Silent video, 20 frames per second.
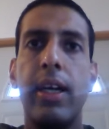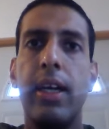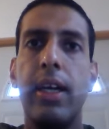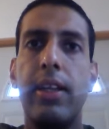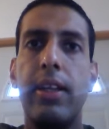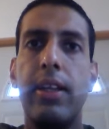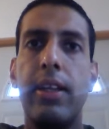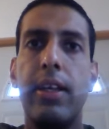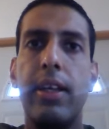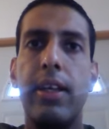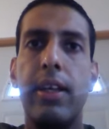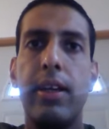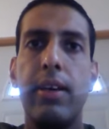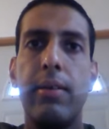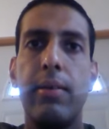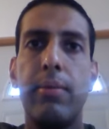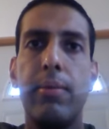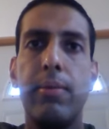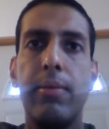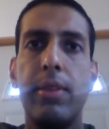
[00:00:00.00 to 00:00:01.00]
the
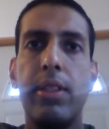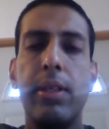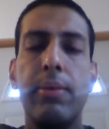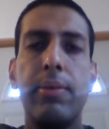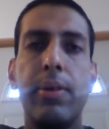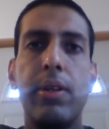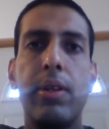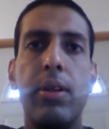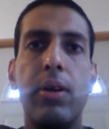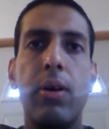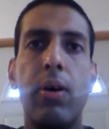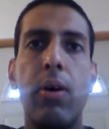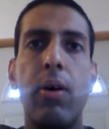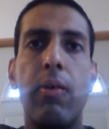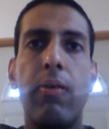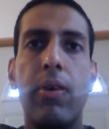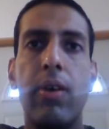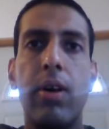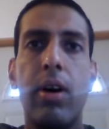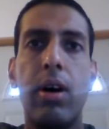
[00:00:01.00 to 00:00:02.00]
typical
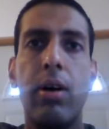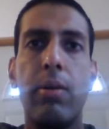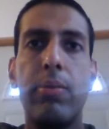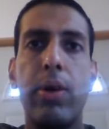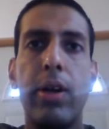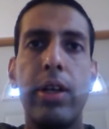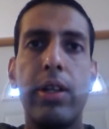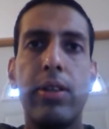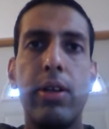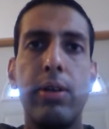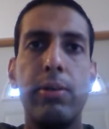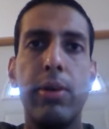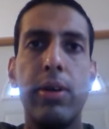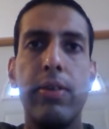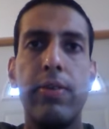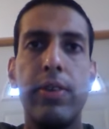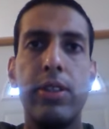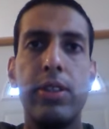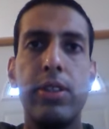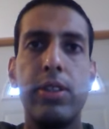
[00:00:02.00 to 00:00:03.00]
overall brake thermal
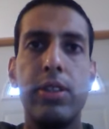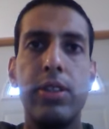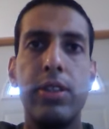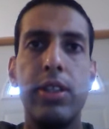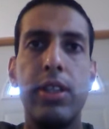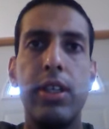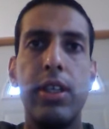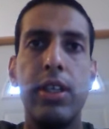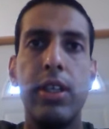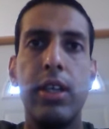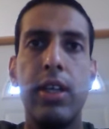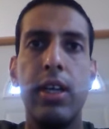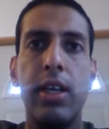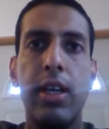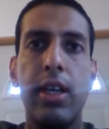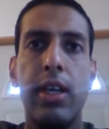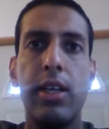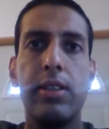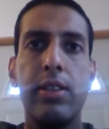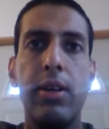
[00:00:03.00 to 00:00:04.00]
efficiency
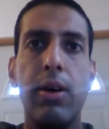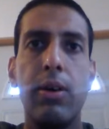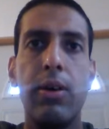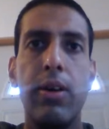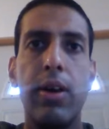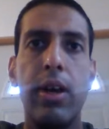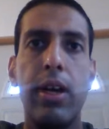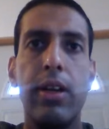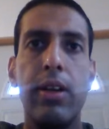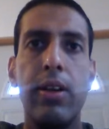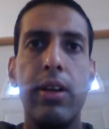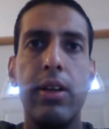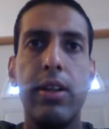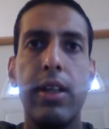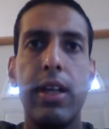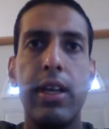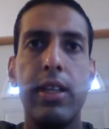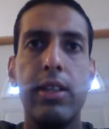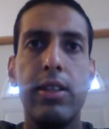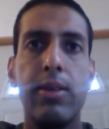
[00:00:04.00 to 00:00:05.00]
is no greater
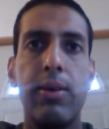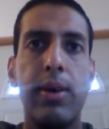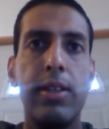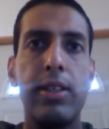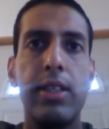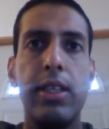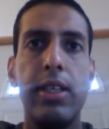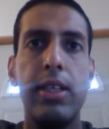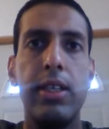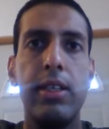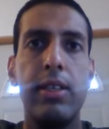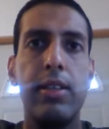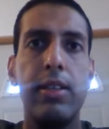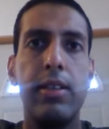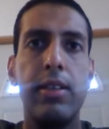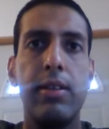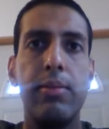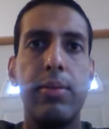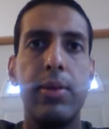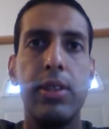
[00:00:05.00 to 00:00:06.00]
than 20%
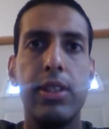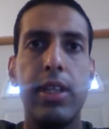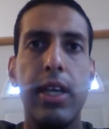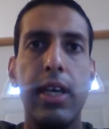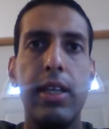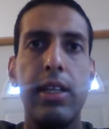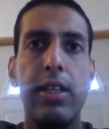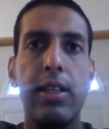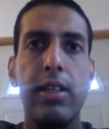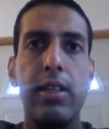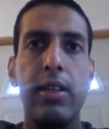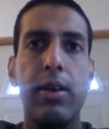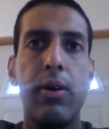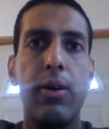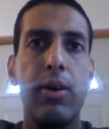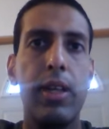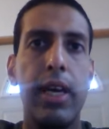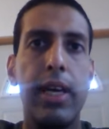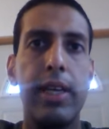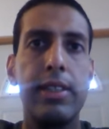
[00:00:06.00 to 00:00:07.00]

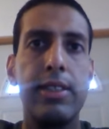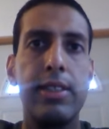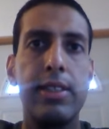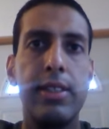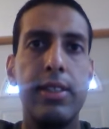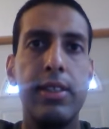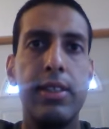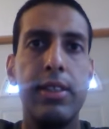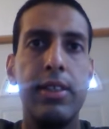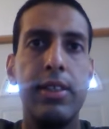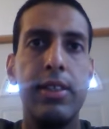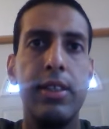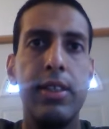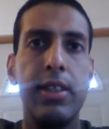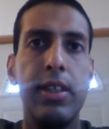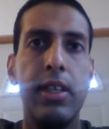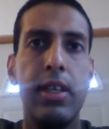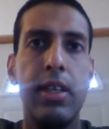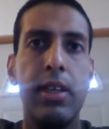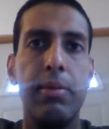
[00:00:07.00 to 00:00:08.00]
or less,
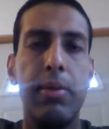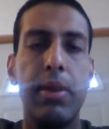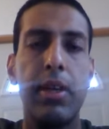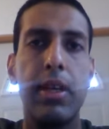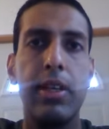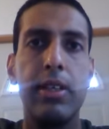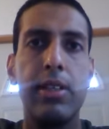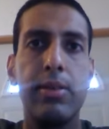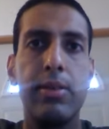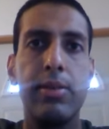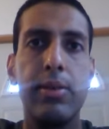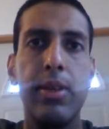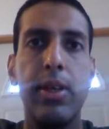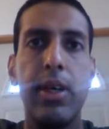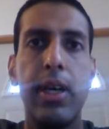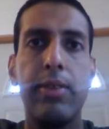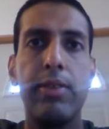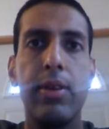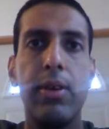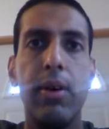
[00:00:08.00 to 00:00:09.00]
because you
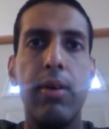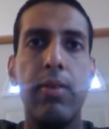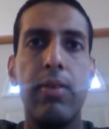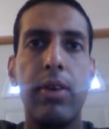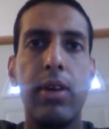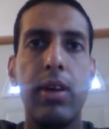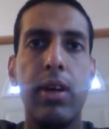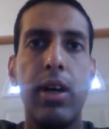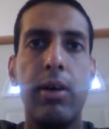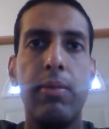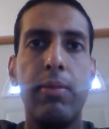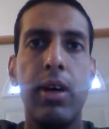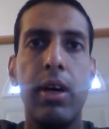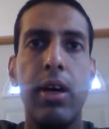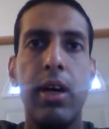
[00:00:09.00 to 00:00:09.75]
have to overcome